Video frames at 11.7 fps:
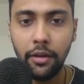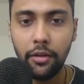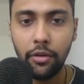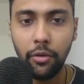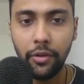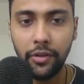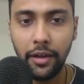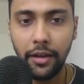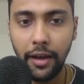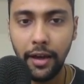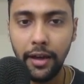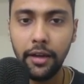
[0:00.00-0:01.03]
So question
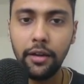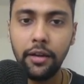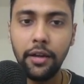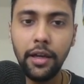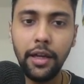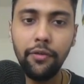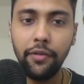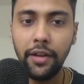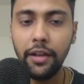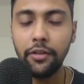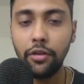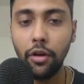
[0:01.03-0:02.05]
nine, if
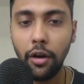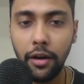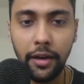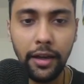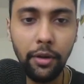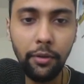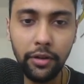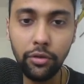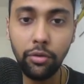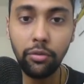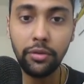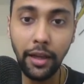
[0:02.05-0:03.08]
each dollar equates
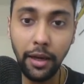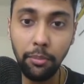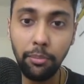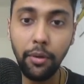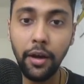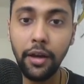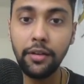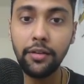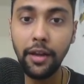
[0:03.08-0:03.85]
to 10 points